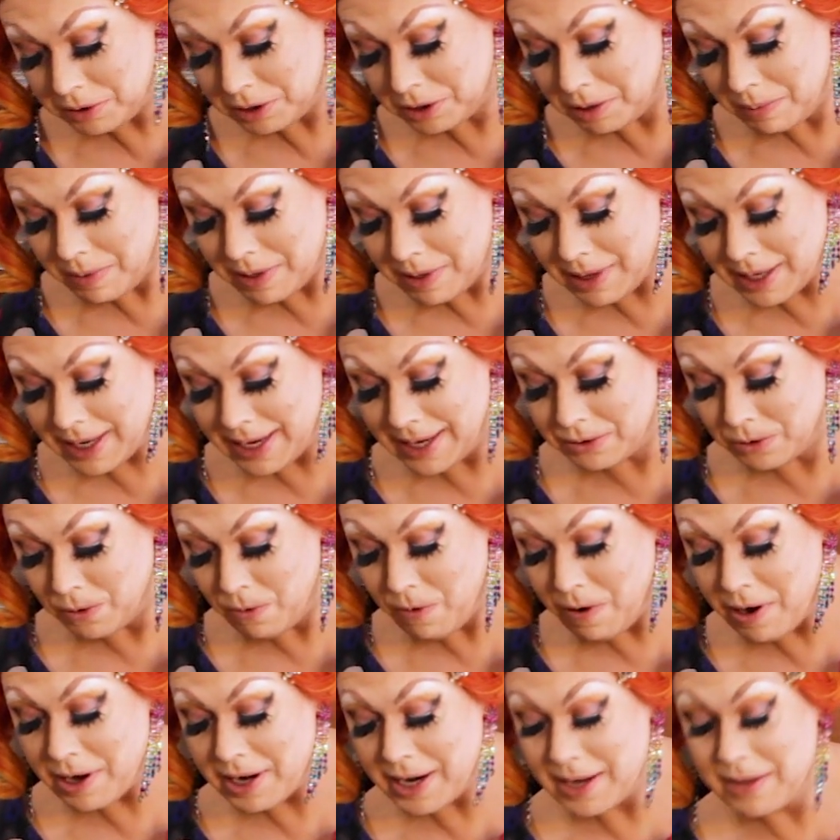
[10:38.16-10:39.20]
some of these
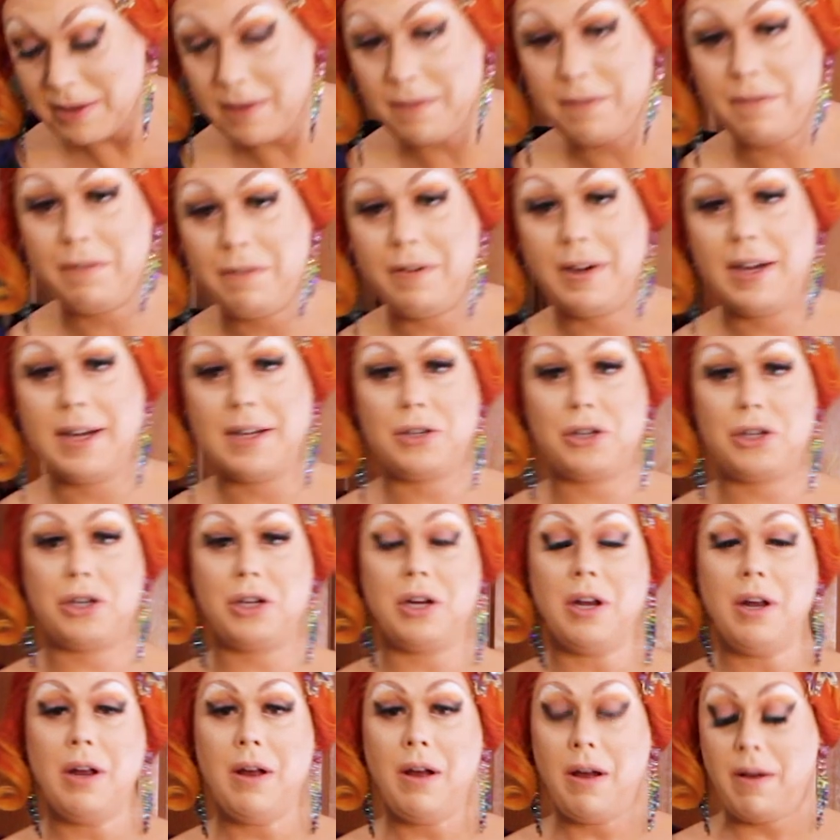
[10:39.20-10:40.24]
already in the
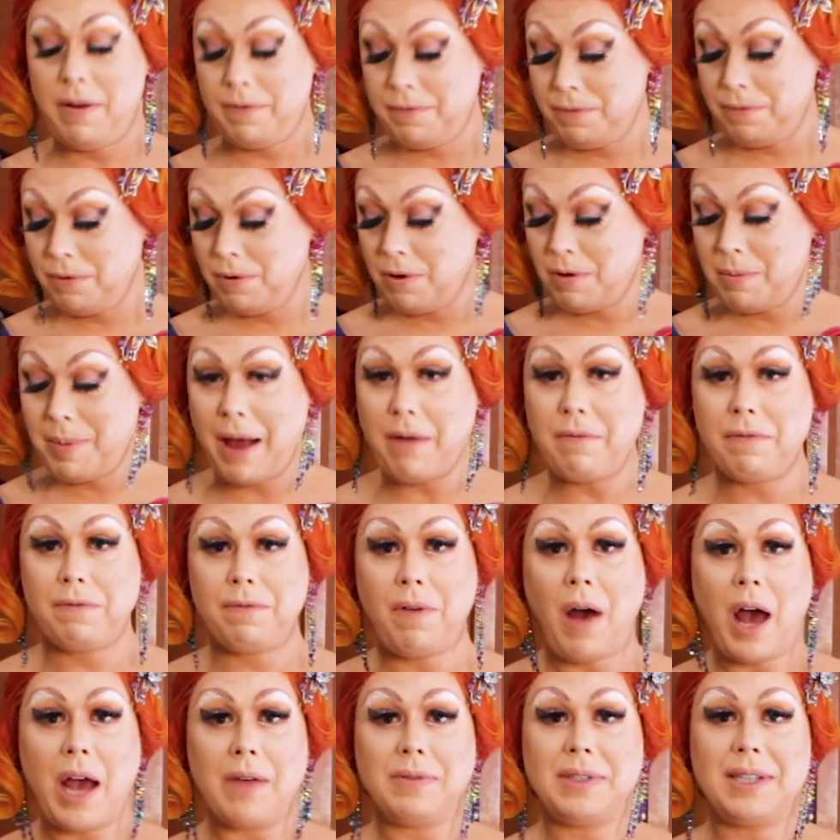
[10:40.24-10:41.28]
fridge for about
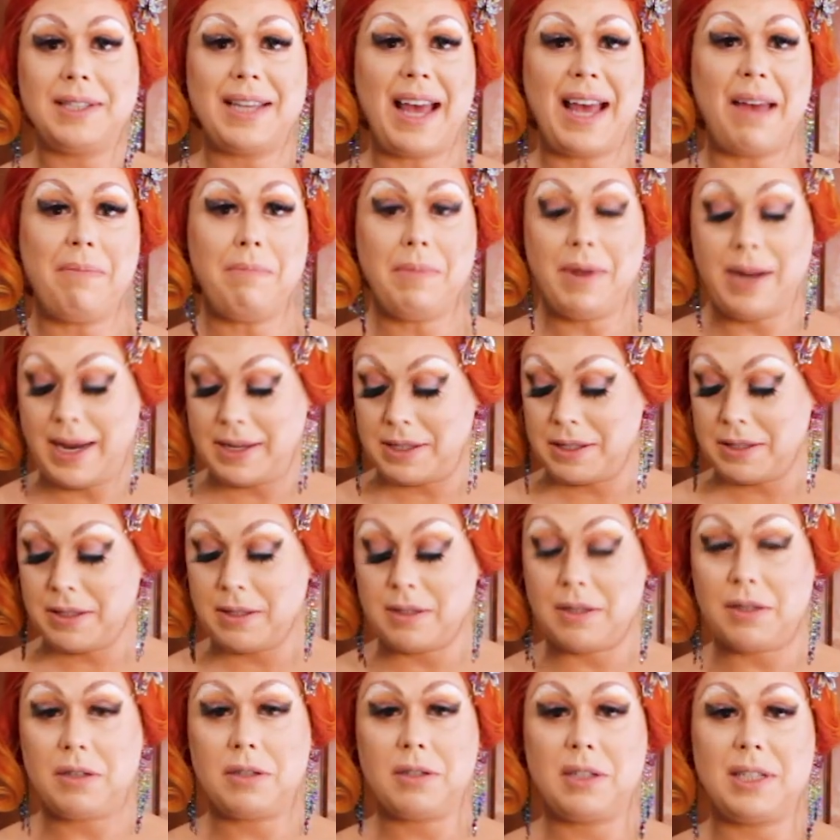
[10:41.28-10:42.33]
5 to 10 minutes
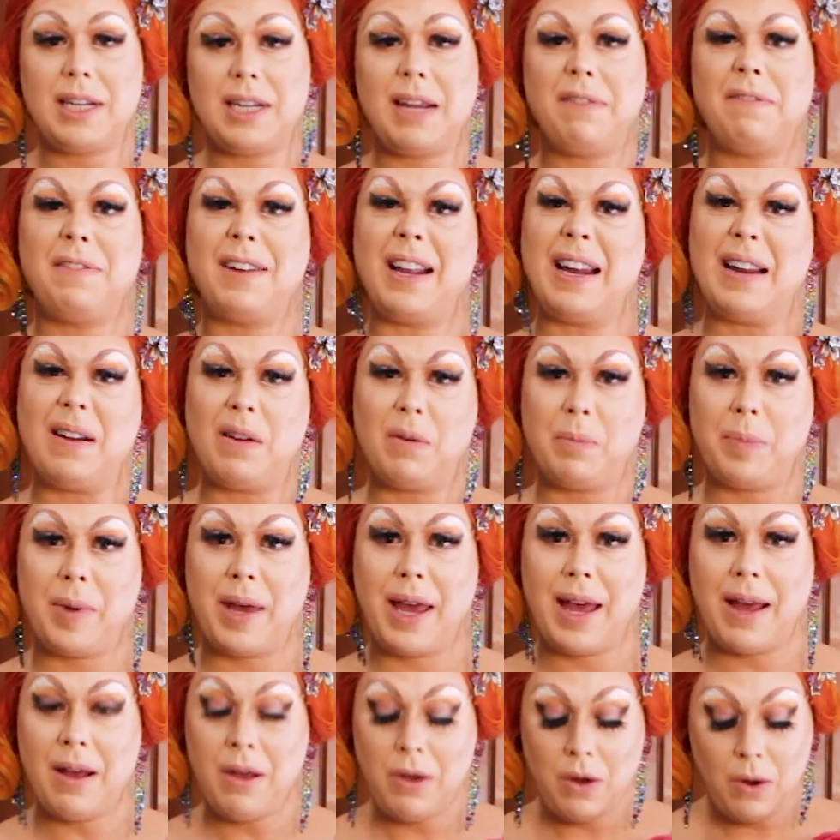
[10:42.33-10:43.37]
to just stiffen a little
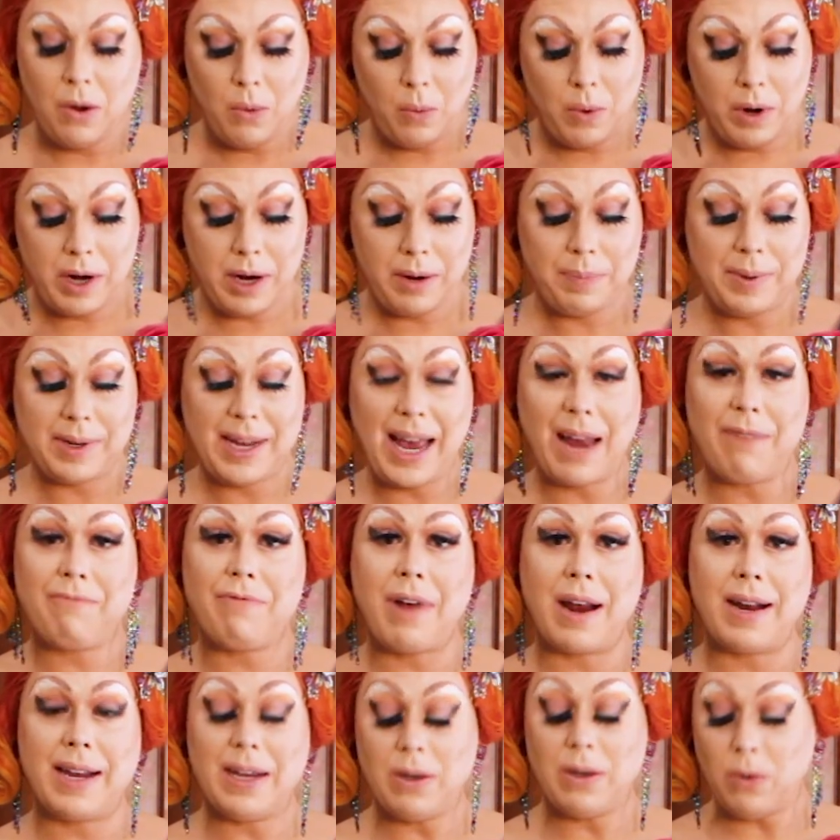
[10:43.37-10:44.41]
bit when you get
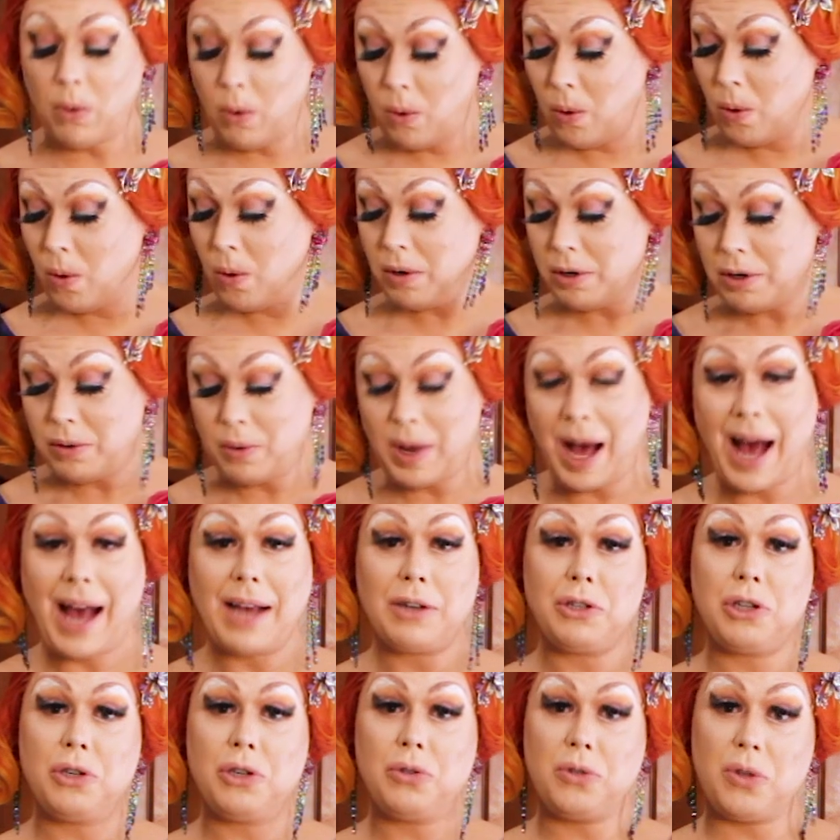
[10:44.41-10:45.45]
ready. Or
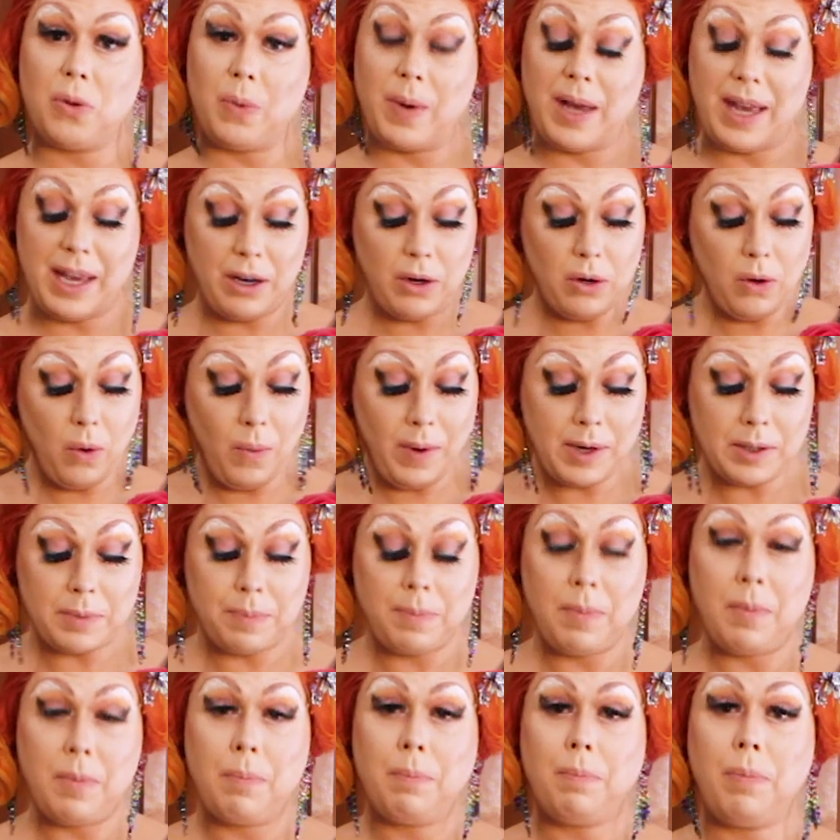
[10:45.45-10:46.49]
as you do it, you can
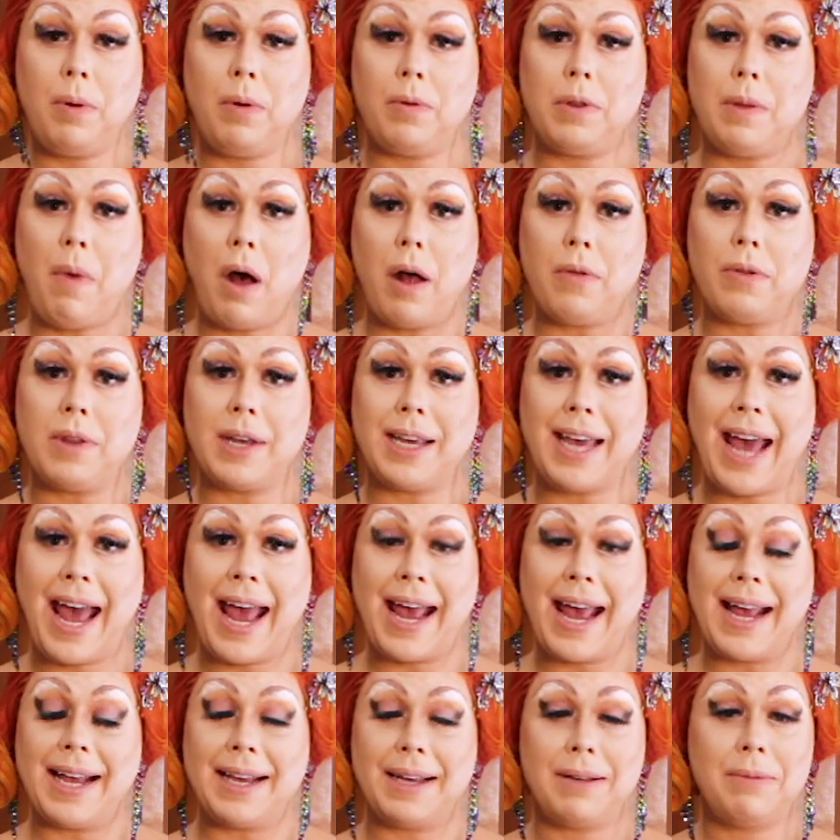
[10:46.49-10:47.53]
always put them on the
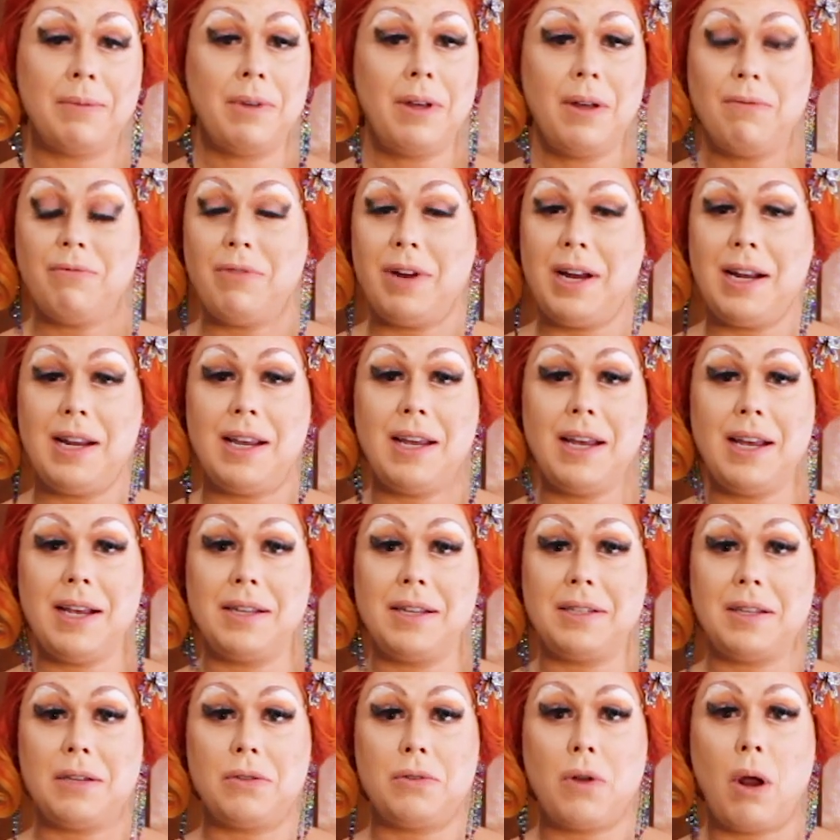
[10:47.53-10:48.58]
cake. Really
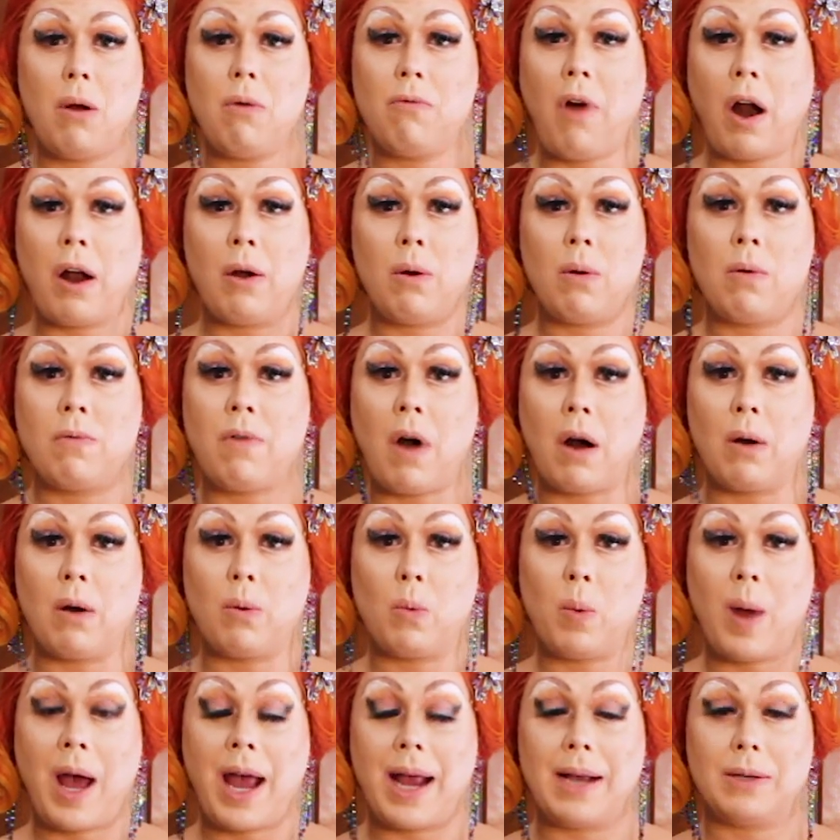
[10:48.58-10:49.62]
is, there's no right or
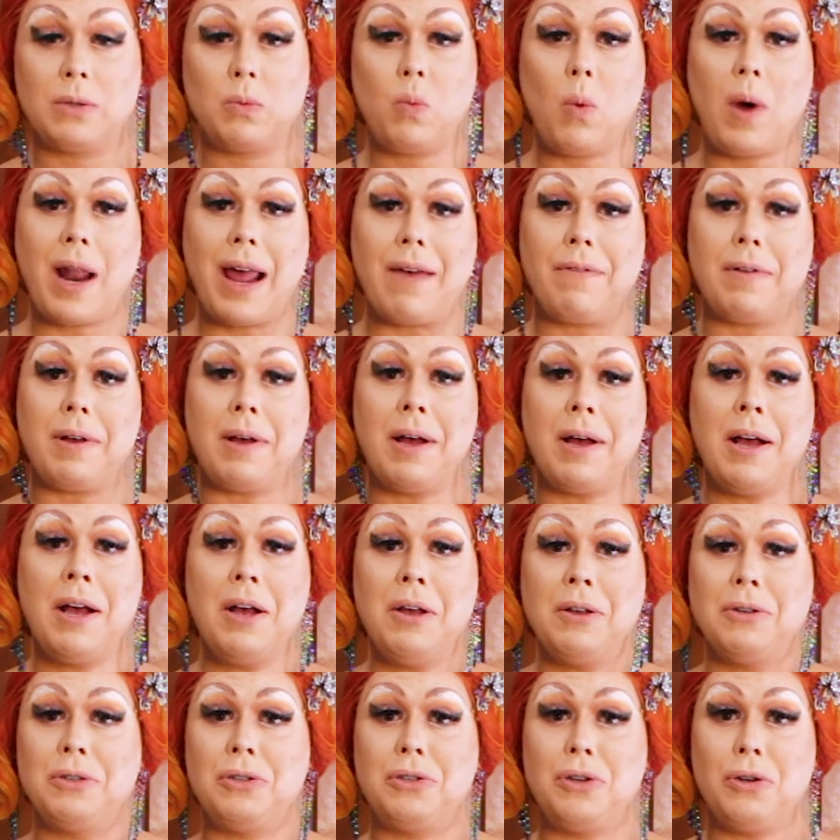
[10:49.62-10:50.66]
wrong way. It's whatever
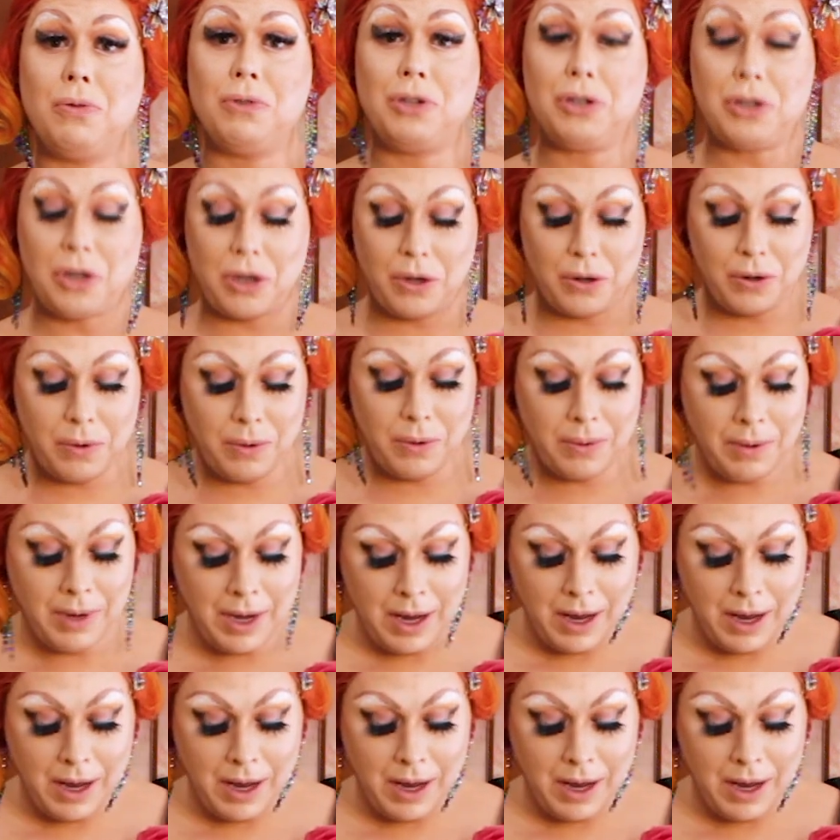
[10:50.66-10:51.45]
suits you.